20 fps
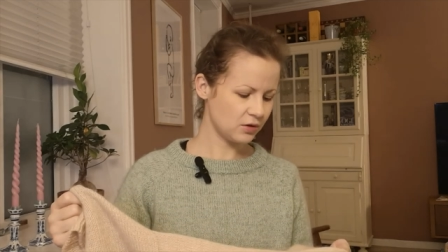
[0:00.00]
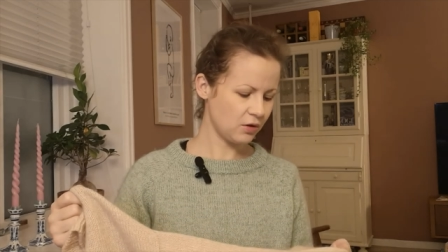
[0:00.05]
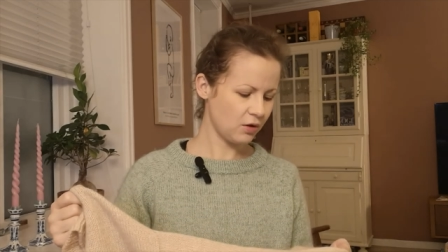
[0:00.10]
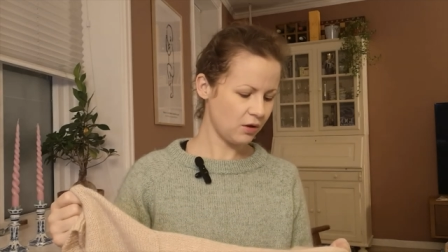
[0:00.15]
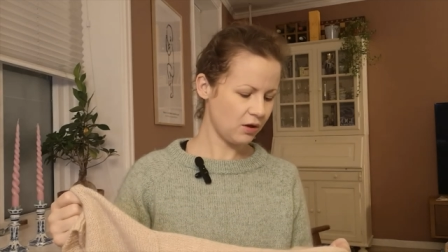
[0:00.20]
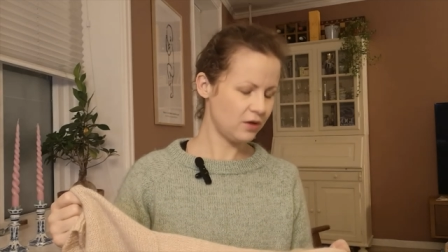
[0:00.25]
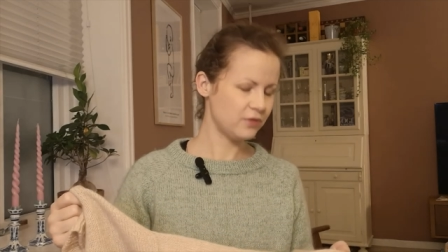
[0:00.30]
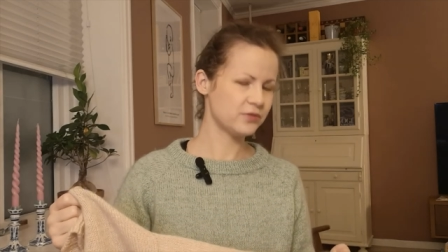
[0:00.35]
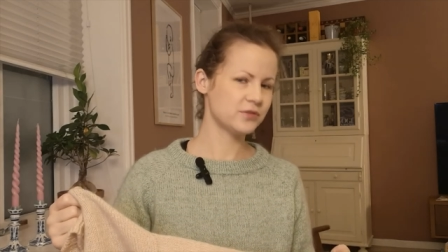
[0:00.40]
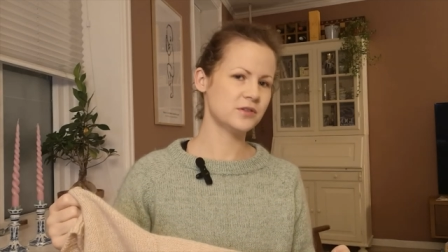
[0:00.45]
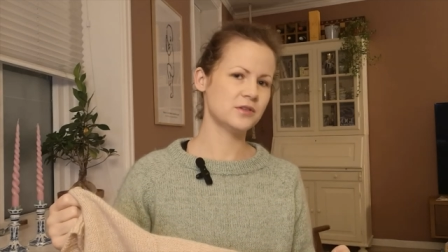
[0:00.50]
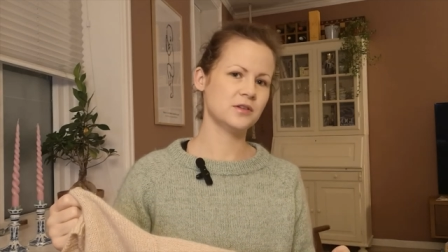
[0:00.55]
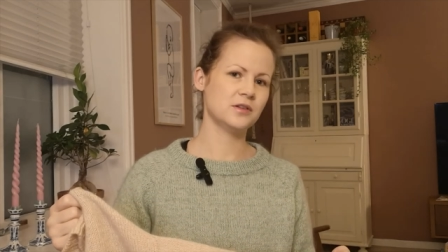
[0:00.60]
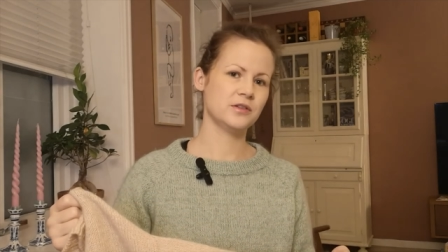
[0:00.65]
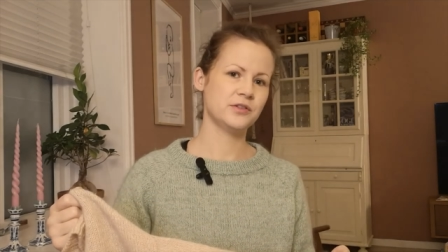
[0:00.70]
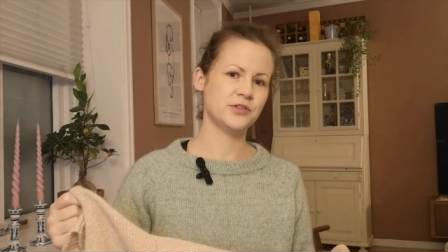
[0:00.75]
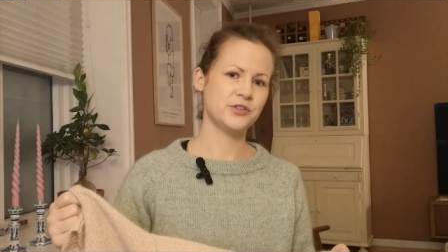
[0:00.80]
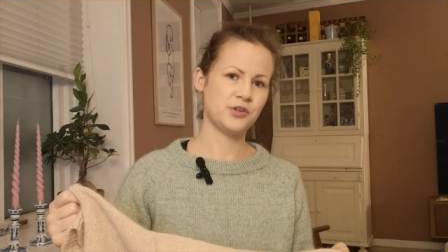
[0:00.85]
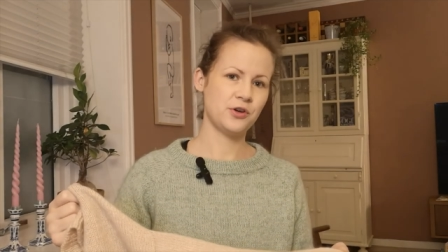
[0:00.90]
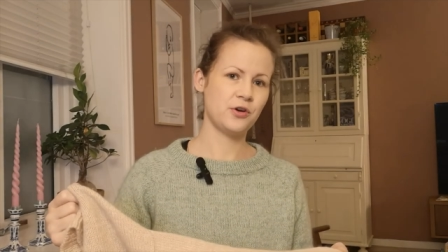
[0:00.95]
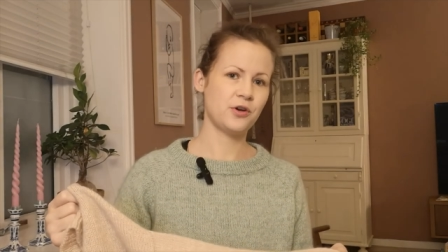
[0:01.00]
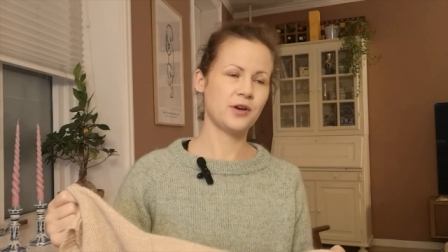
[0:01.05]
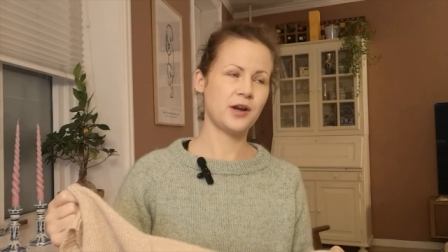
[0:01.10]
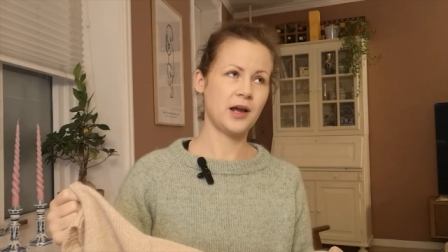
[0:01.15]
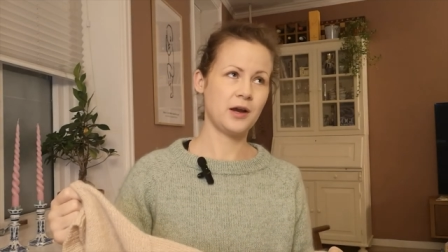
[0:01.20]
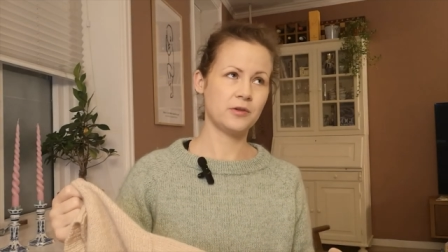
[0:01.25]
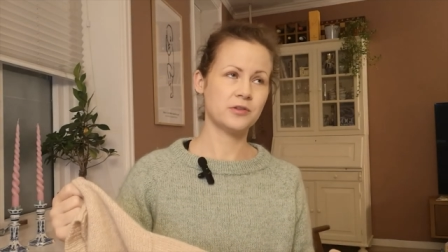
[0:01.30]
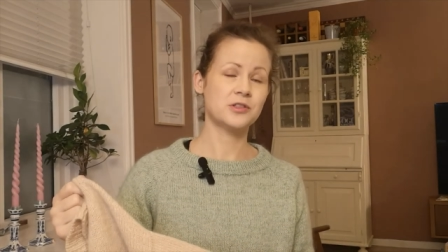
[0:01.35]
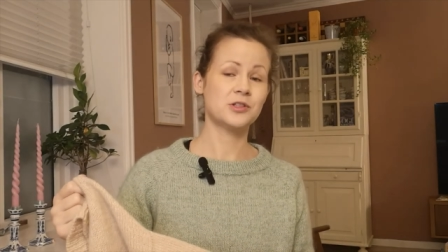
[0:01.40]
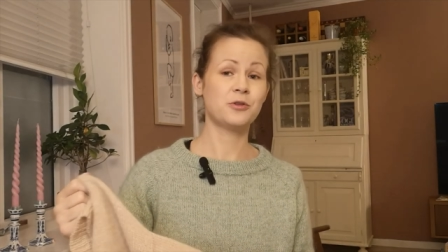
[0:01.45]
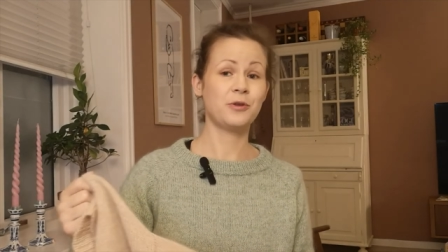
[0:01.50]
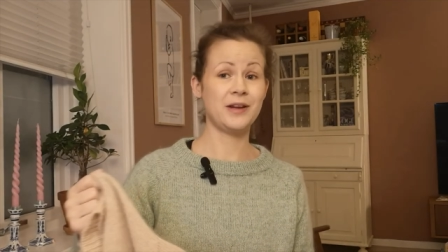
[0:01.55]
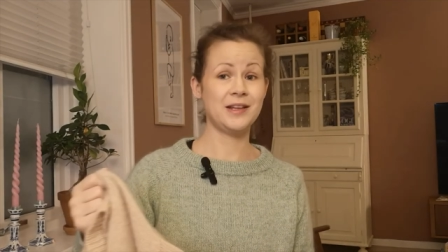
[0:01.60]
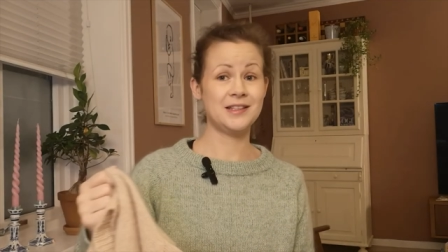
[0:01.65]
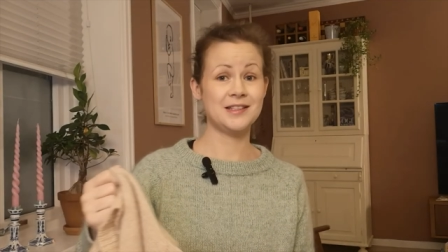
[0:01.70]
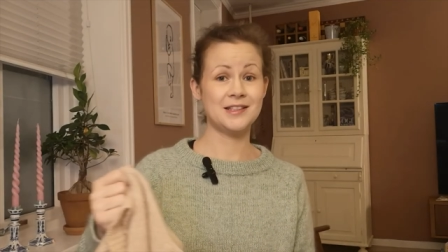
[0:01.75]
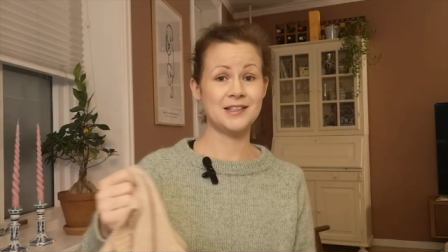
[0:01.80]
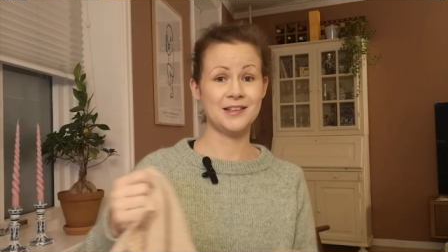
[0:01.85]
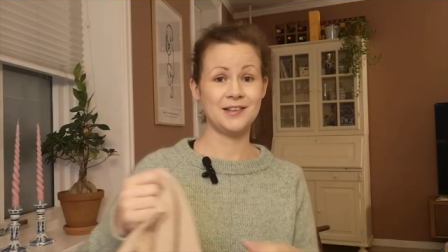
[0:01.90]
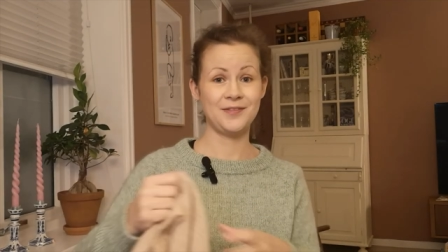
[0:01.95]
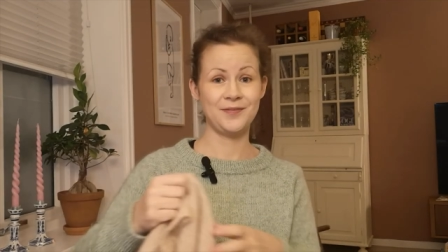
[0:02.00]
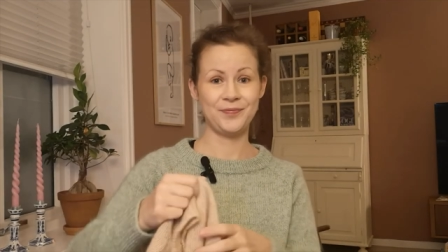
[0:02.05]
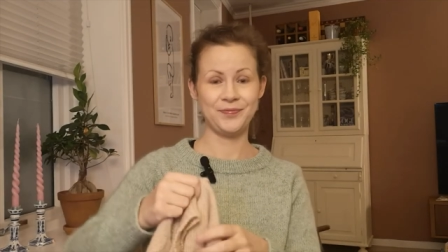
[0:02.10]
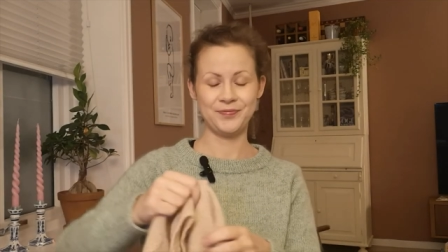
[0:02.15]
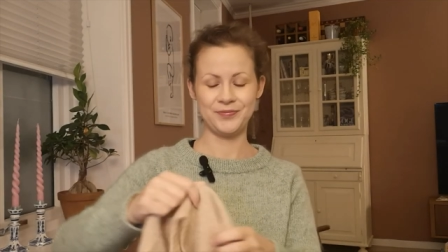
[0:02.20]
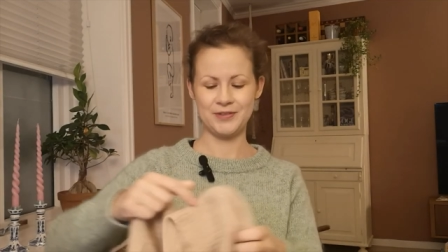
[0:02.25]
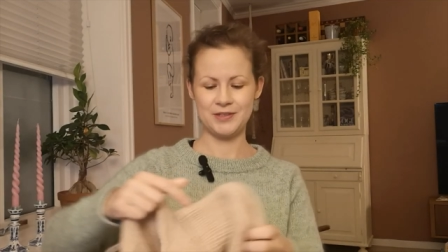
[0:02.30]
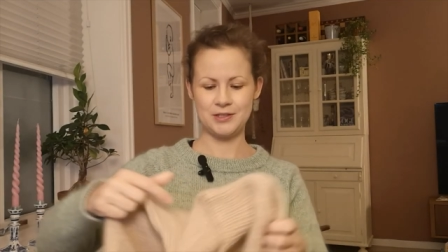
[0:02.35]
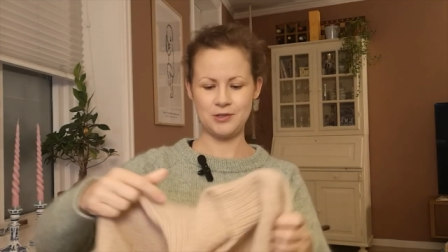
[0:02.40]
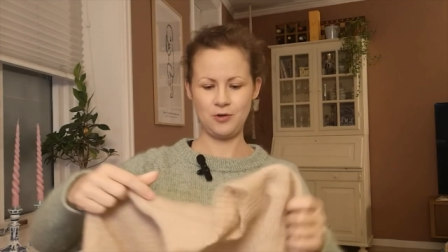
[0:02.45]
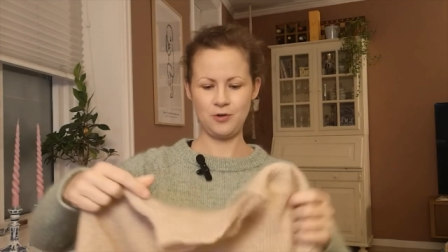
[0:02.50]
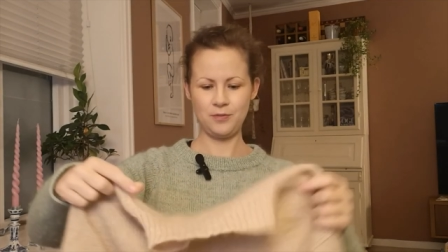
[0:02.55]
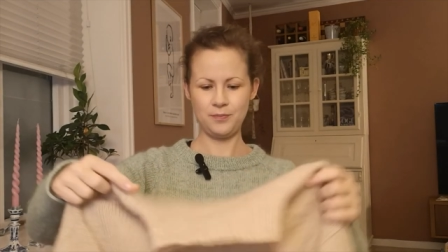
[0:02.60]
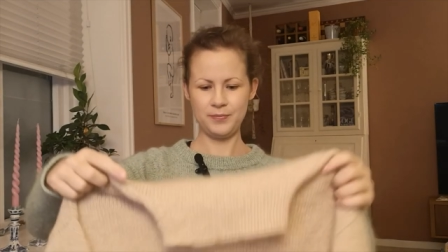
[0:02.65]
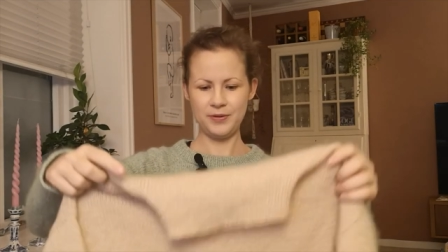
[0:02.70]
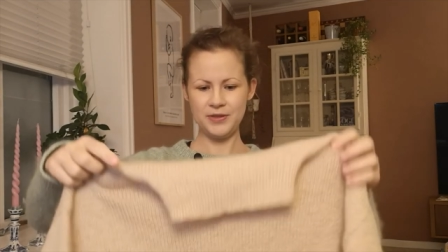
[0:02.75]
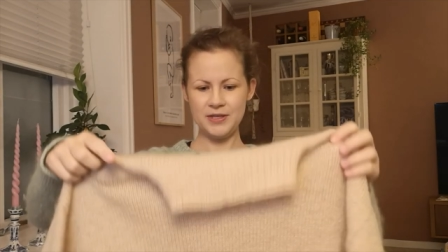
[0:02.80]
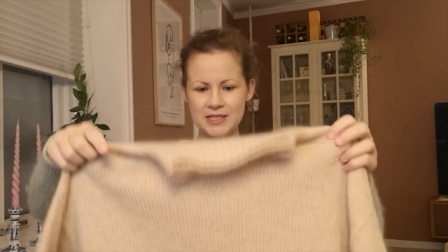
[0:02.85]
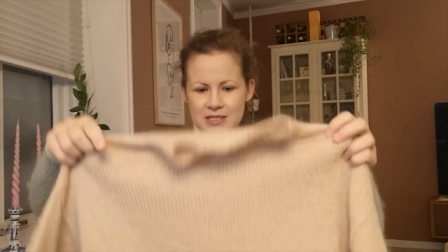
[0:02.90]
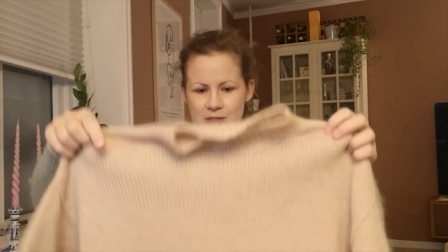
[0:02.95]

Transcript: often turn out great. So, but